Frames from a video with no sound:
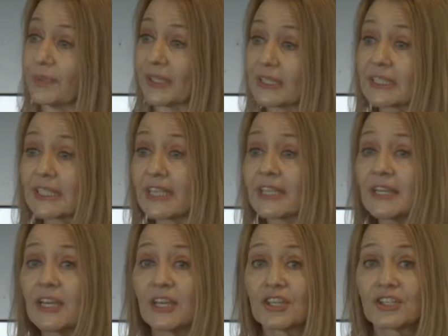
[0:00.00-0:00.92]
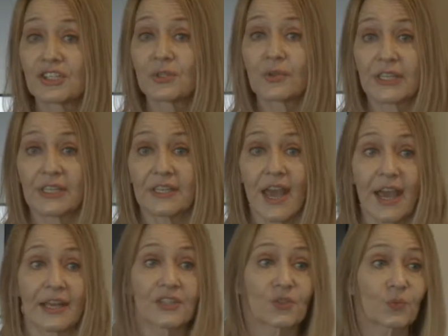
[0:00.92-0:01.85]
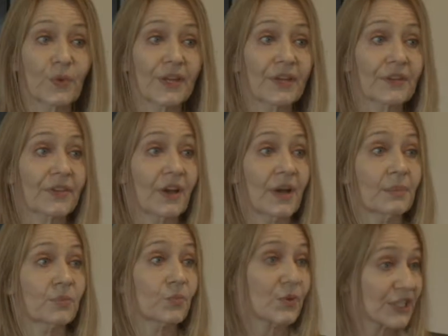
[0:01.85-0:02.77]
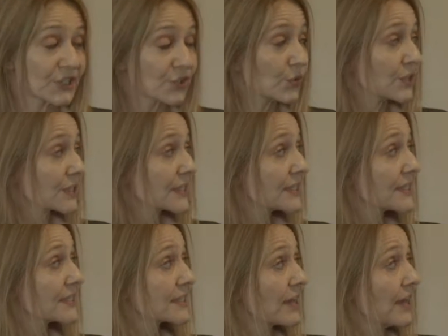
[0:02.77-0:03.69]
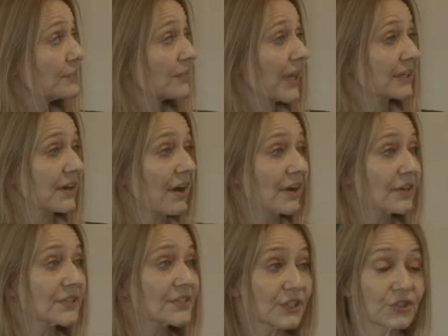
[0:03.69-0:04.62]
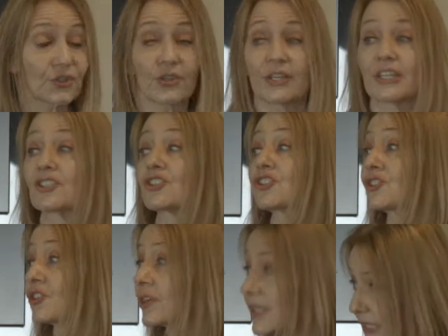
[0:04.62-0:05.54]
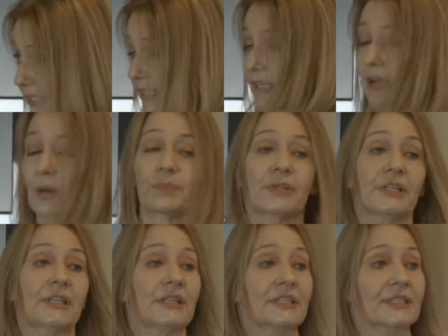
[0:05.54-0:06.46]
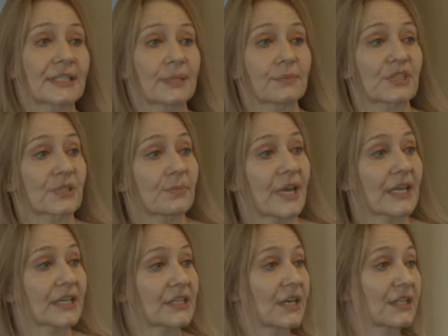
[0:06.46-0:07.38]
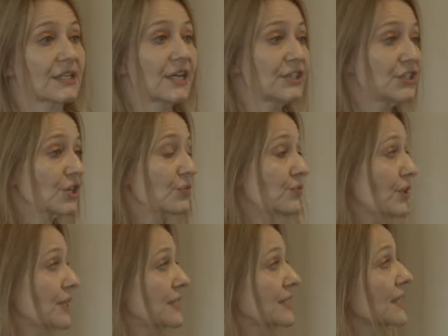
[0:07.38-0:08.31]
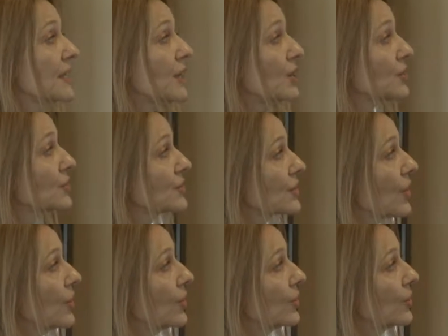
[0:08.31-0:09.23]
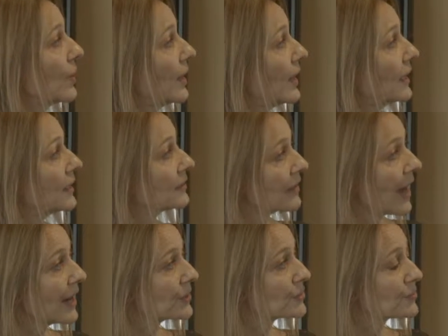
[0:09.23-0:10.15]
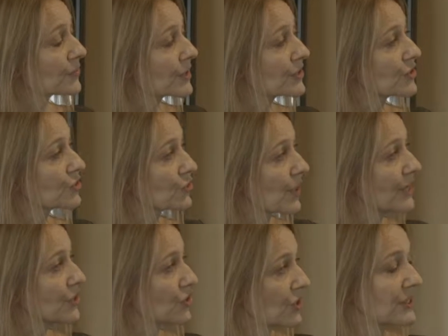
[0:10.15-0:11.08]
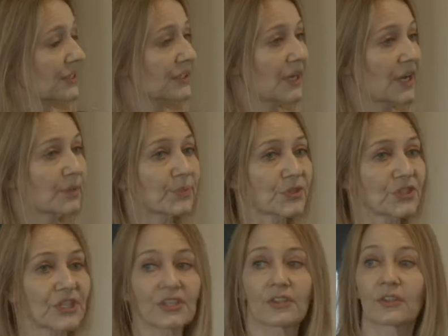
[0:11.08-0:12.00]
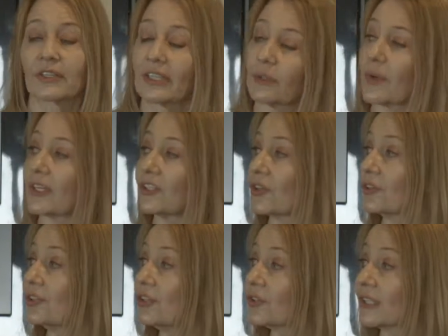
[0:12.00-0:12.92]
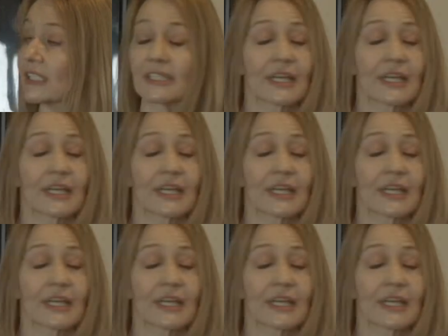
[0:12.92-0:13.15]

ability to connect with resources like ours. Your insurance company seems to make a difference. So a lot of frustration, particularly when you're newly